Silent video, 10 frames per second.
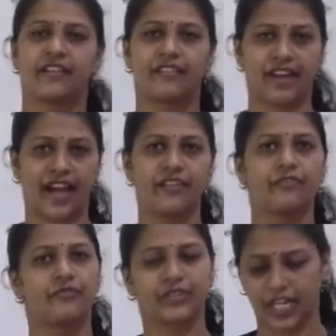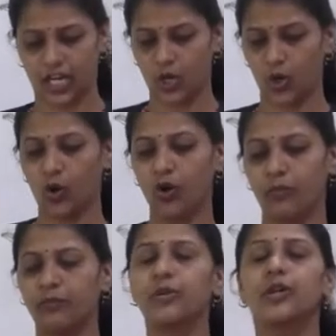Red,
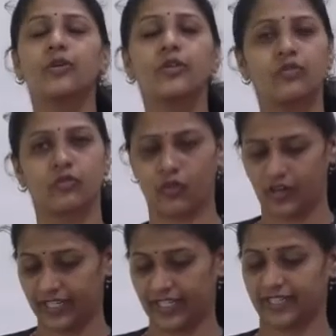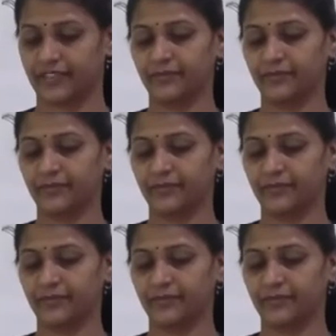yellow, blue, violet,